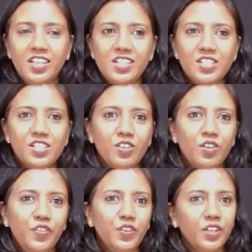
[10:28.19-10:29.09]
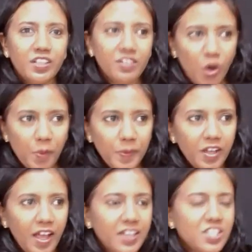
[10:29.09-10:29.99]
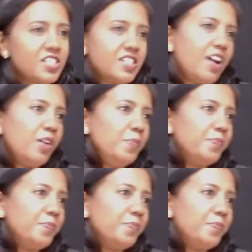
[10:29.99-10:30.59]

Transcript: So if you can open your hand just now,